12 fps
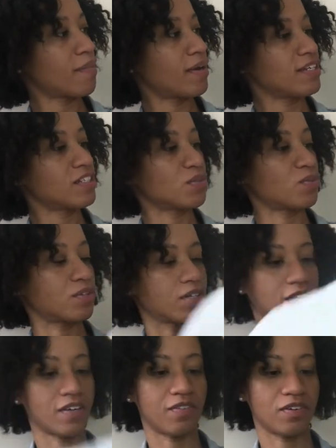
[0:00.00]
But I just want to
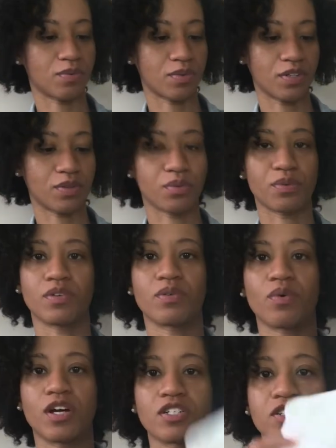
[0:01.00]
give it a run through in the
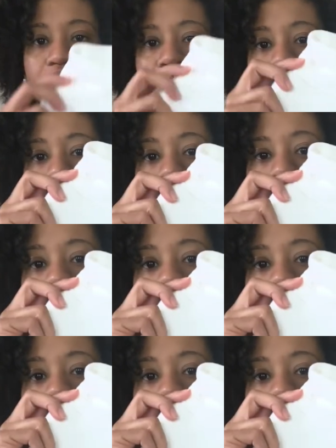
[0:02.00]
washer, you know.